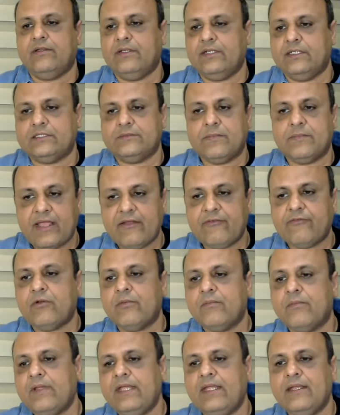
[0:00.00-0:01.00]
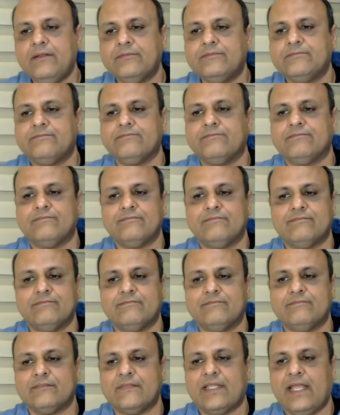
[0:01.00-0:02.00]
it's bye from me.
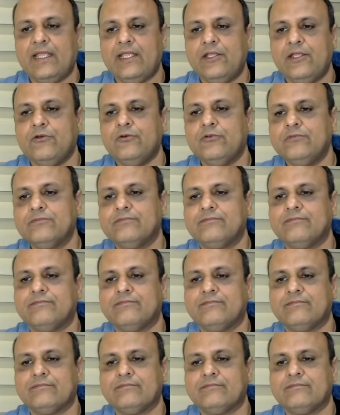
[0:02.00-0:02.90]
Thank you.